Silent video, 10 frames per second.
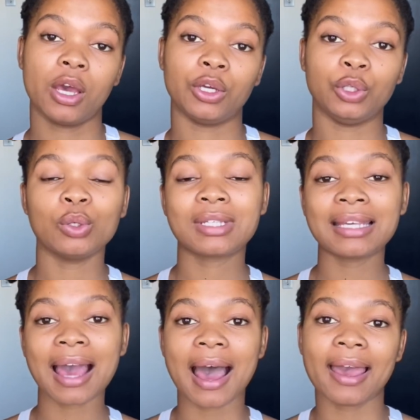
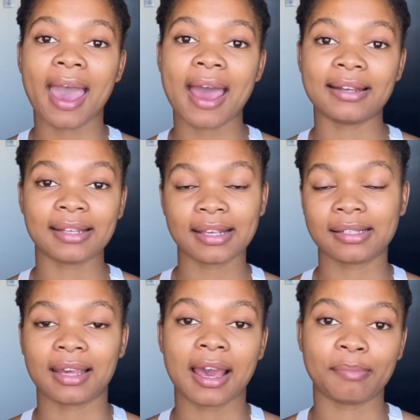UTI and
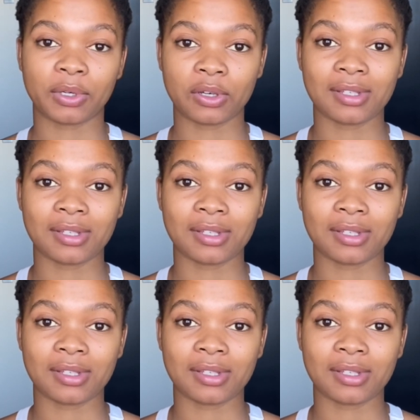STI because